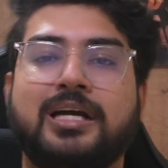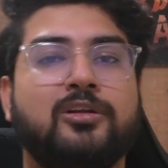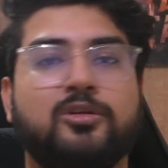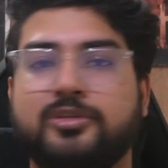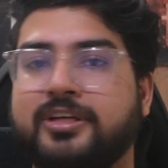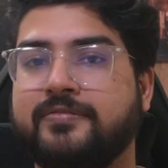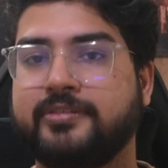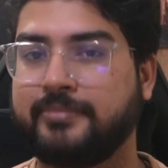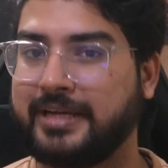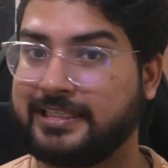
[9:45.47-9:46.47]
I'll also give
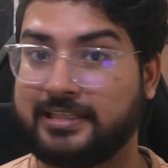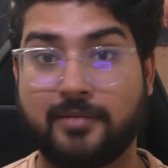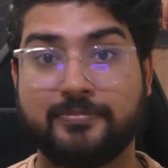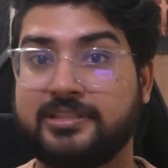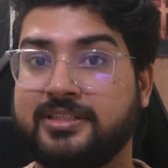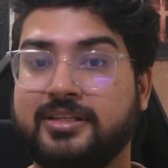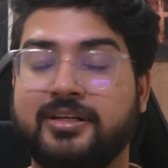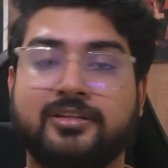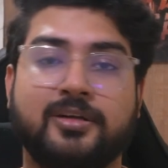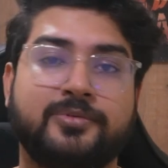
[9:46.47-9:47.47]
some examples in the
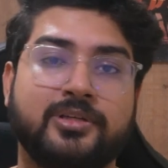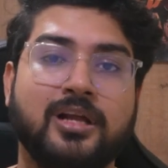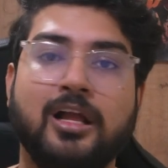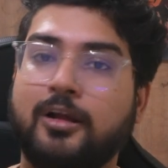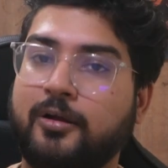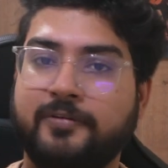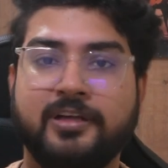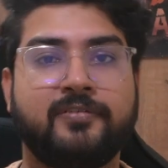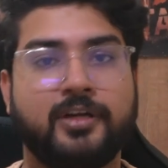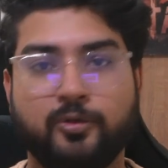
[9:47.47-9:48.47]
description.
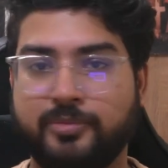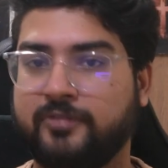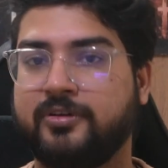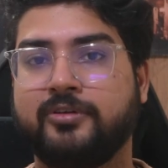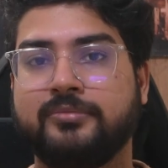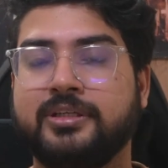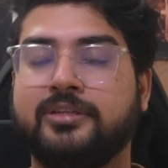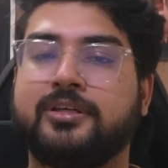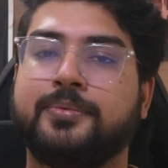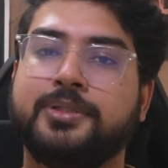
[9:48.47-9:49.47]
Feel free to pick one from the
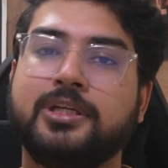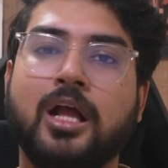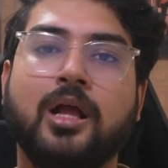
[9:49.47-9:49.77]
description.